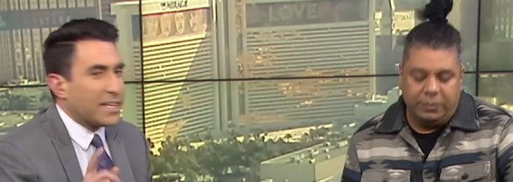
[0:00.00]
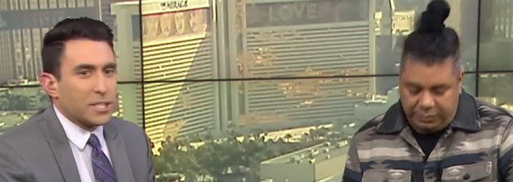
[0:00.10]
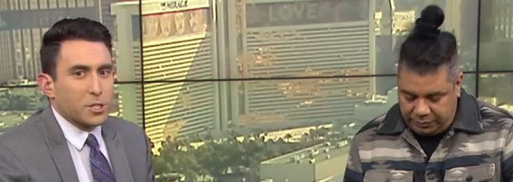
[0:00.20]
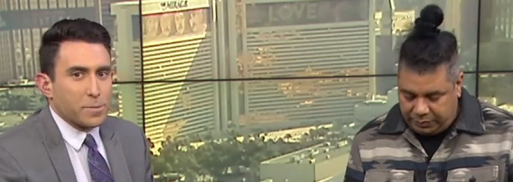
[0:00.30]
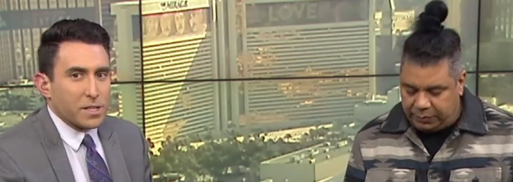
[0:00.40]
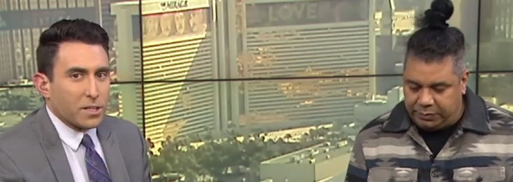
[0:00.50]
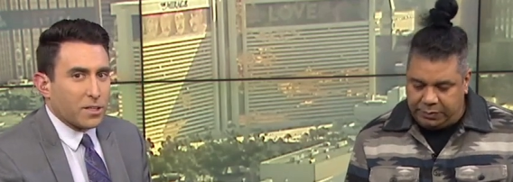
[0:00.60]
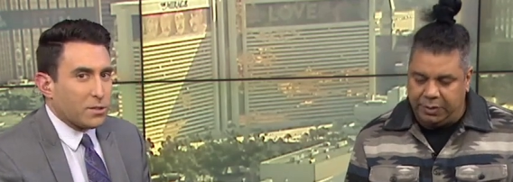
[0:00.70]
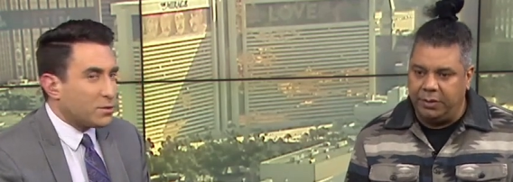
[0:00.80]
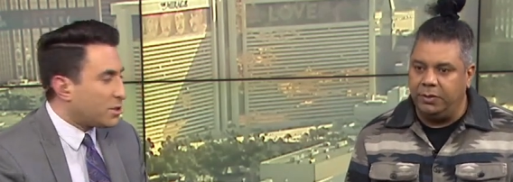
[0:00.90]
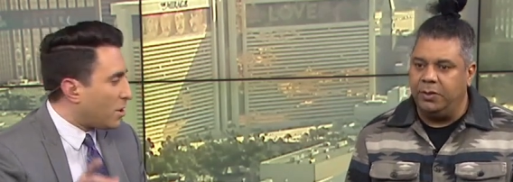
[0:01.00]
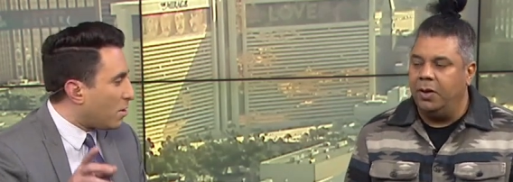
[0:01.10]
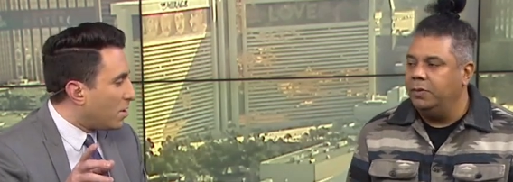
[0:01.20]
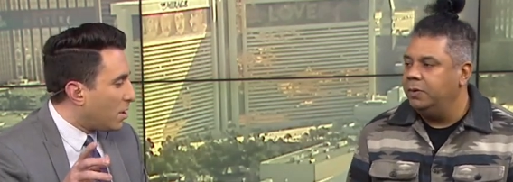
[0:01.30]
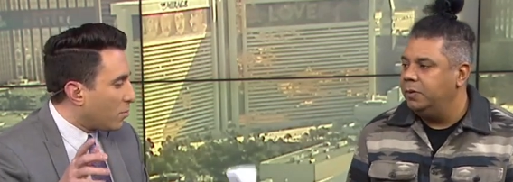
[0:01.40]
Speaker 1: HBO. There you so,
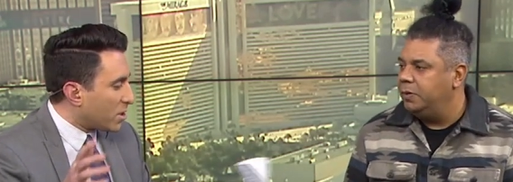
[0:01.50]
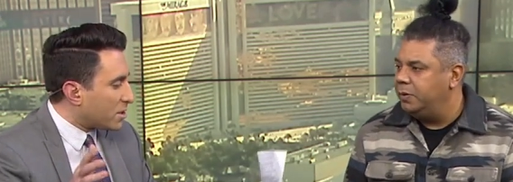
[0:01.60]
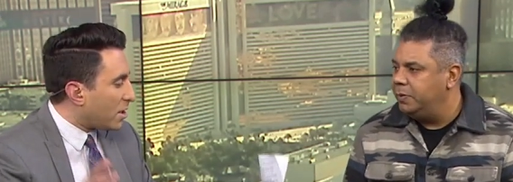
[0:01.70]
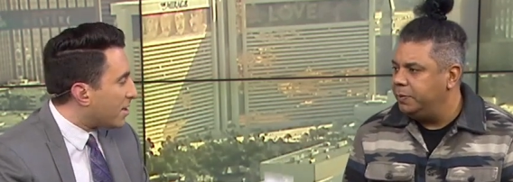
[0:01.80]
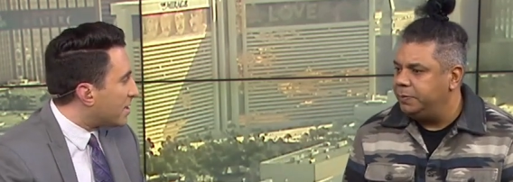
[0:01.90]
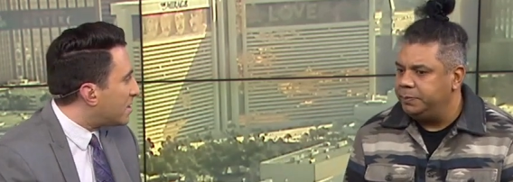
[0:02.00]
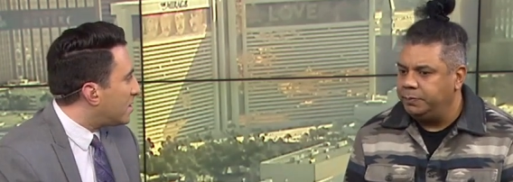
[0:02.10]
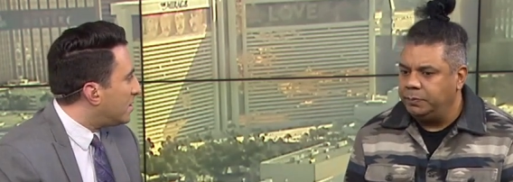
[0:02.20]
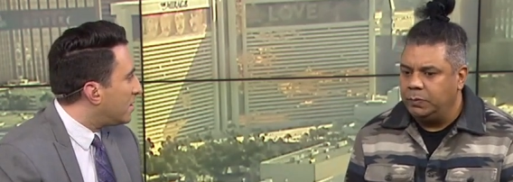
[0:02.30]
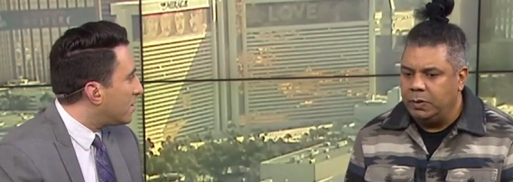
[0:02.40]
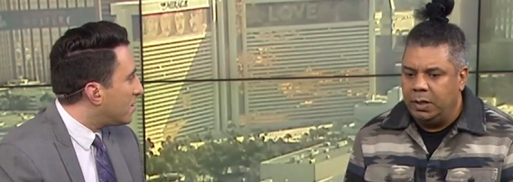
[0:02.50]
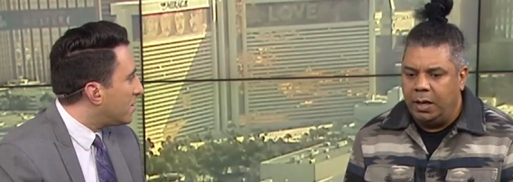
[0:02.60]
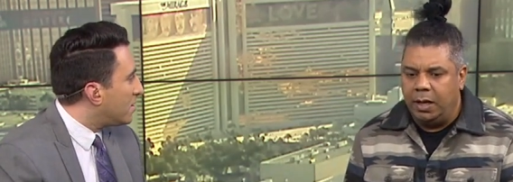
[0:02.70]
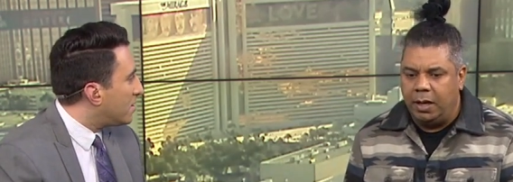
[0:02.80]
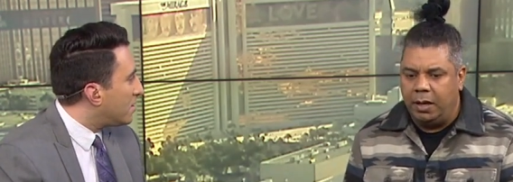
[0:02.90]
go. what's the hardest?
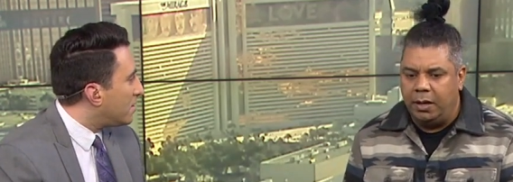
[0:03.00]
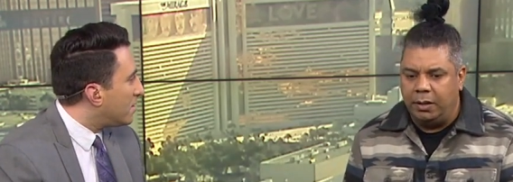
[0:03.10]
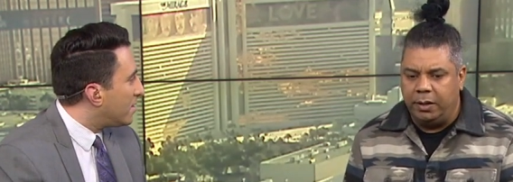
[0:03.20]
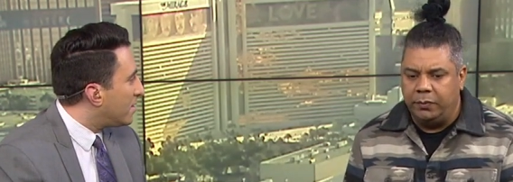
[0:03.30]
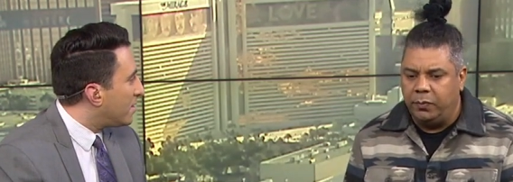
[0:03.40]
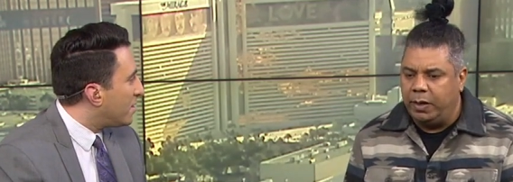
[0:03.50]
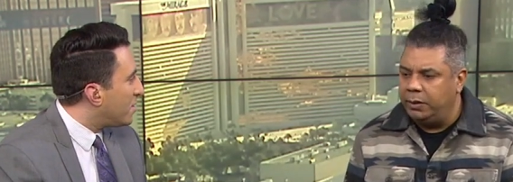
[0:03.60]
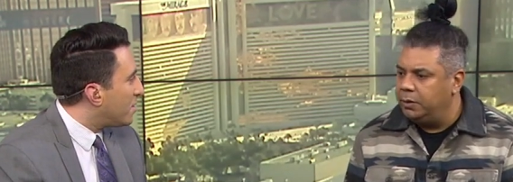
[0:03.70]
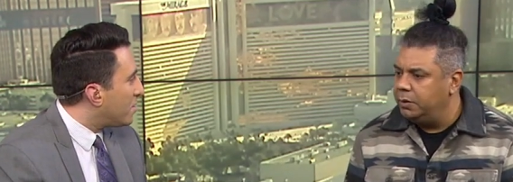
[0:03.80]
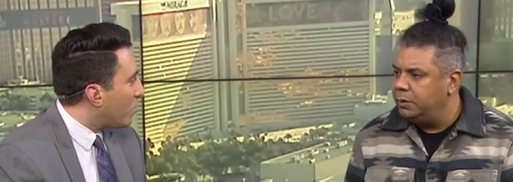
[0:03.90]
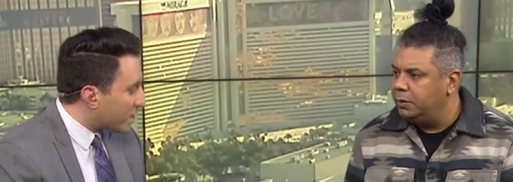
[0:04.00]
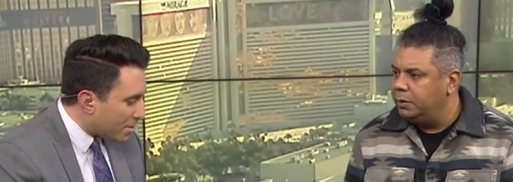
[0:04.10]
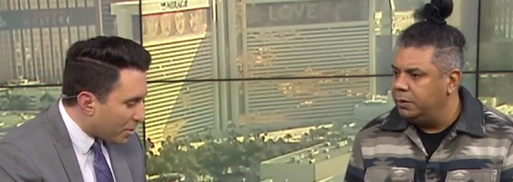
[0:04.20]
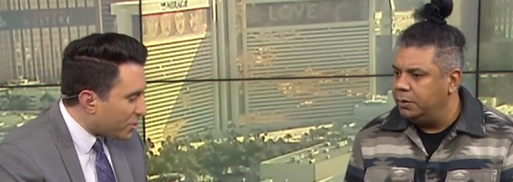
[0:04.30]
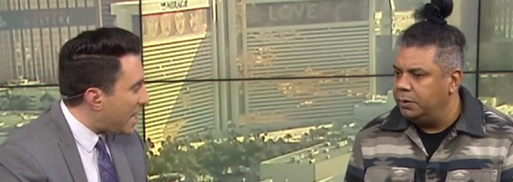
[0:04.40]
Speaker 2: Uh, uh, what?
Speaker 1: What's
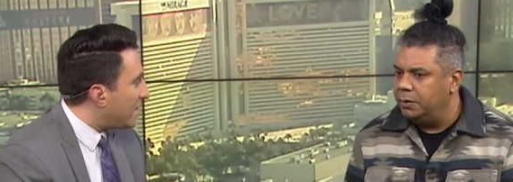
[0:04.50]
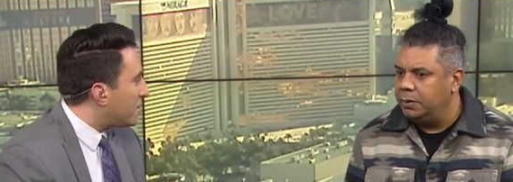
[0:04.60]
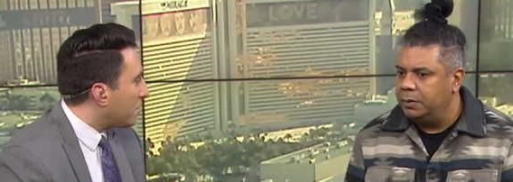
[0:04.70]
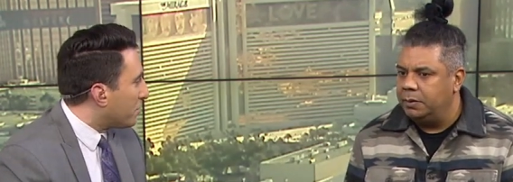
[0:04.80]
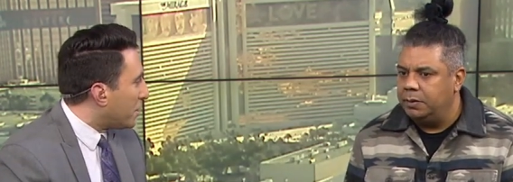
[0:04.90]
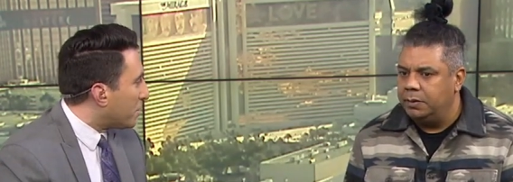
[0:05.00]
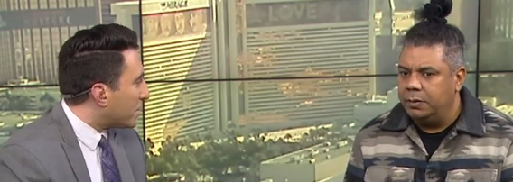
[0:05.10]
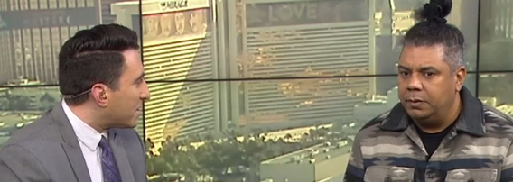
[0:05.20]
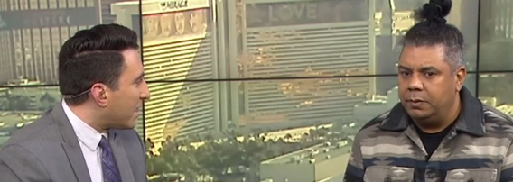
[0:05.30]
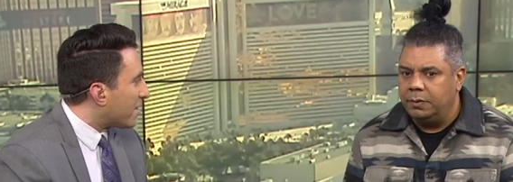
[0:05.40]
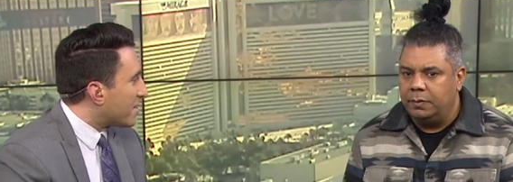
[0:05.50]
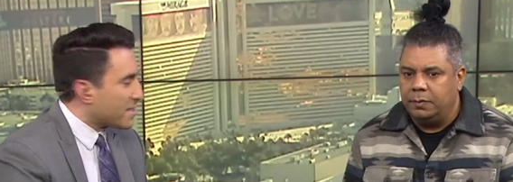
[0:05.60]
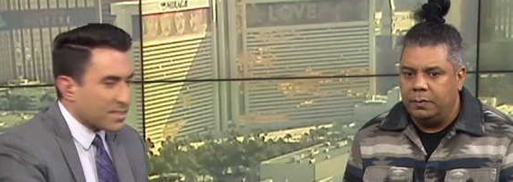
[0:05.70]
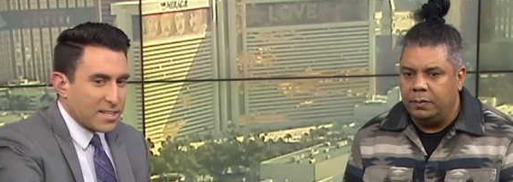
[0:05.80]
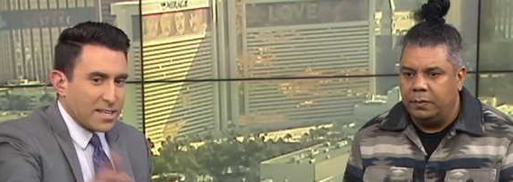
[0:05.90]
the most challenging for you to put together?
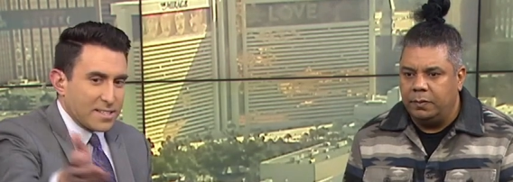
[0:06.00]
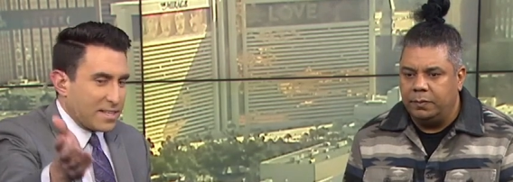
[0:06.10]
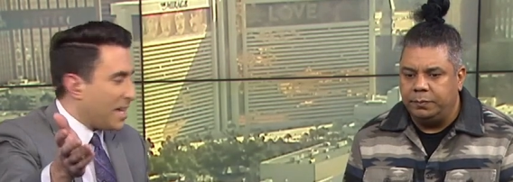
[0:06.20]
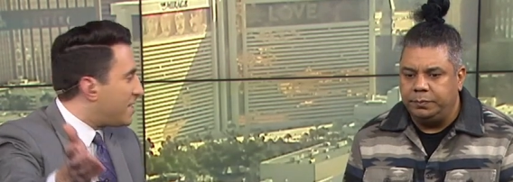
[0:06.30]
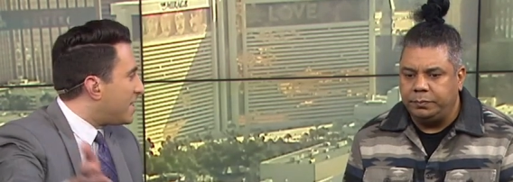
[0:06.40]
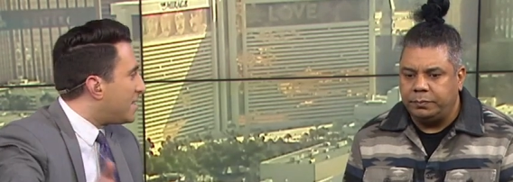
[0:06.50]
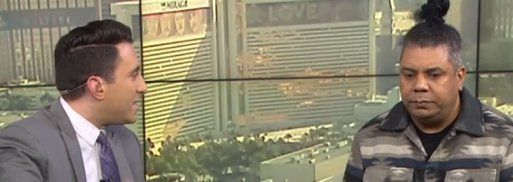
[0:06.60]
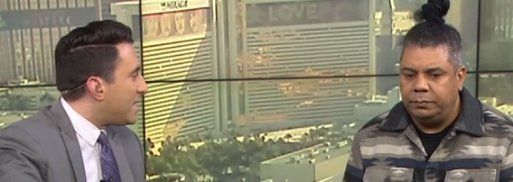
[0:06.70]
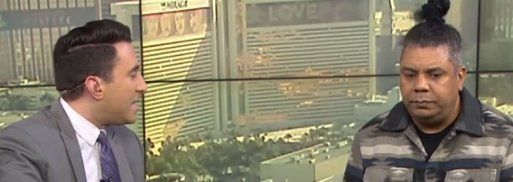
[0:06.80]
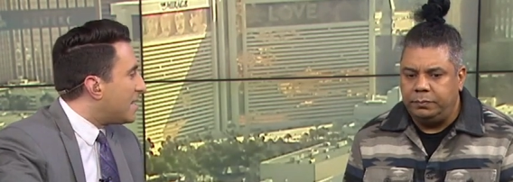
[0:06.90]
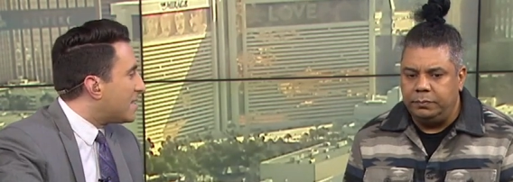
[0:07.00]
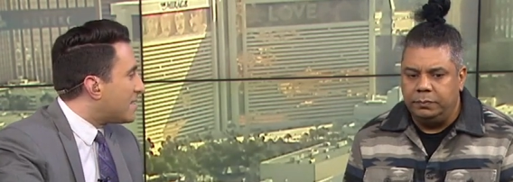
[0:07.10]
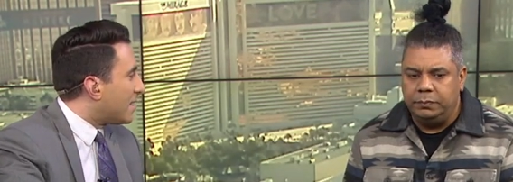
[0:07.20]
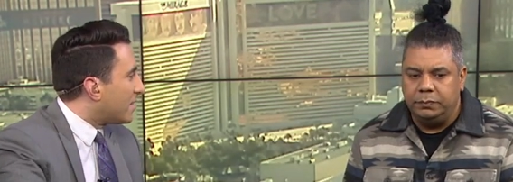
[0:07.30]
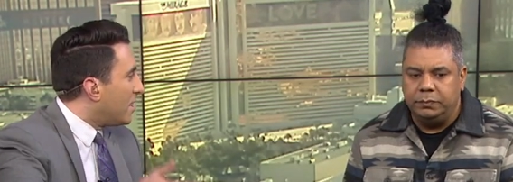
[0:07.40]
Is is it AGT?
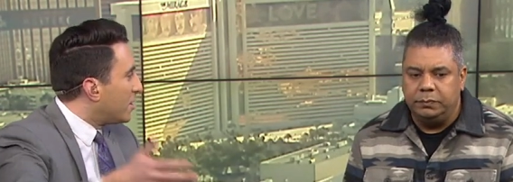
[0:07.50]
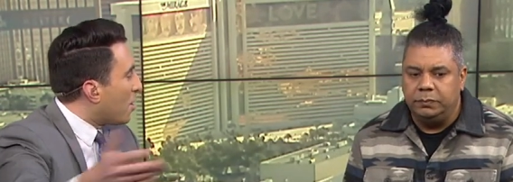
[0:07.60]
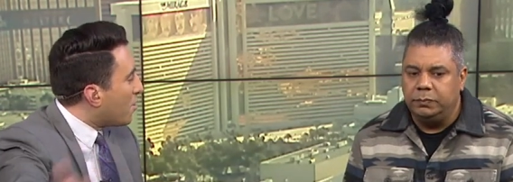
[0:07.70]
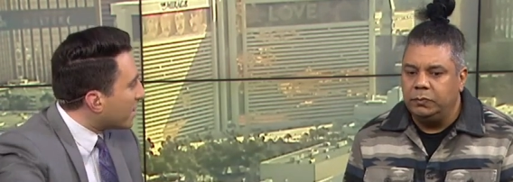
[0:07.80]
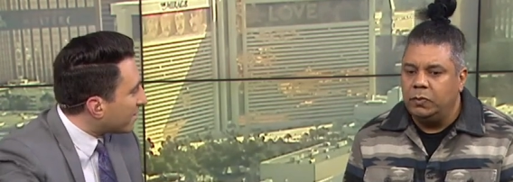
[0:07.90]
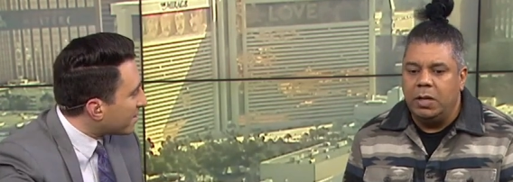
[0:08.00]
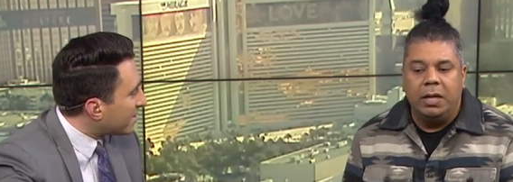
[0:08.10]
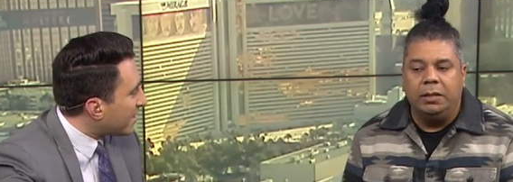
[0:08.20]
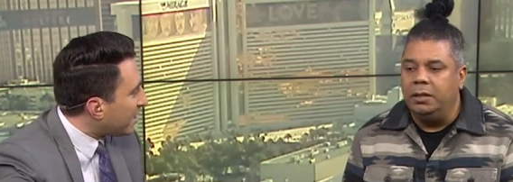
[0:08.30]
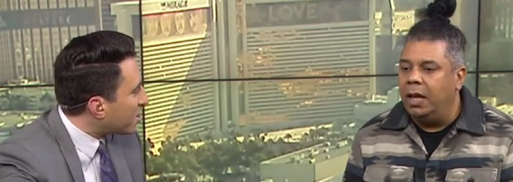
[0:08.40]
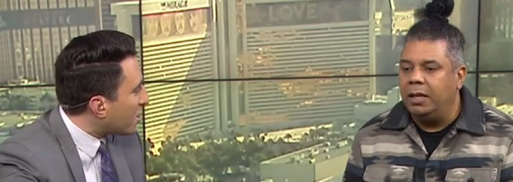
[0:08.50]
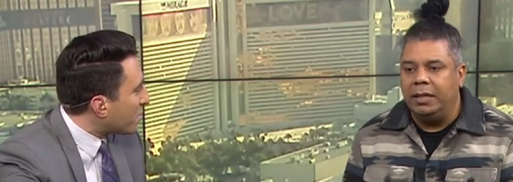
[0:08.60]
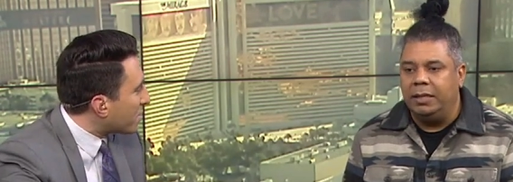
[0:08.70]
Is it going on the Tonight nothing, Show